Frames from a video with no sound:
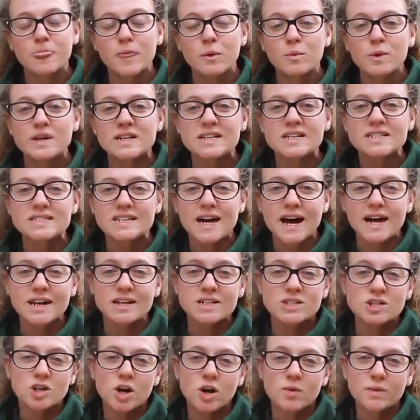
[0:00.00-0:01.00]
We
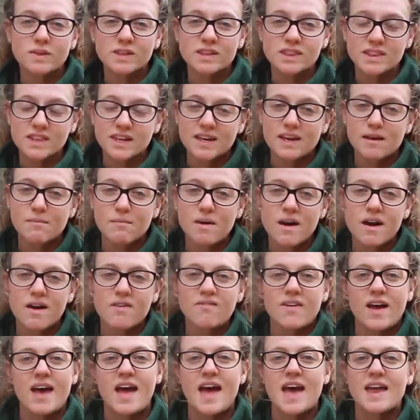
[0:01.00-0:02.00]
decided to go with the theme
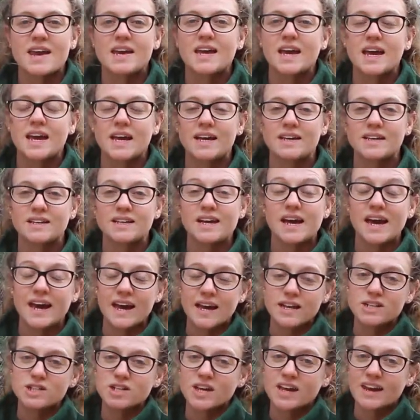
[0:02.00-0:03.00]
of
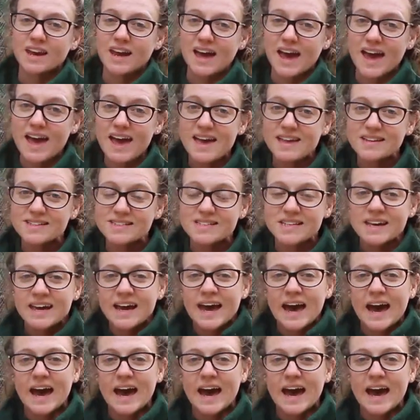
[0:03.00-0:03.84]
NHS,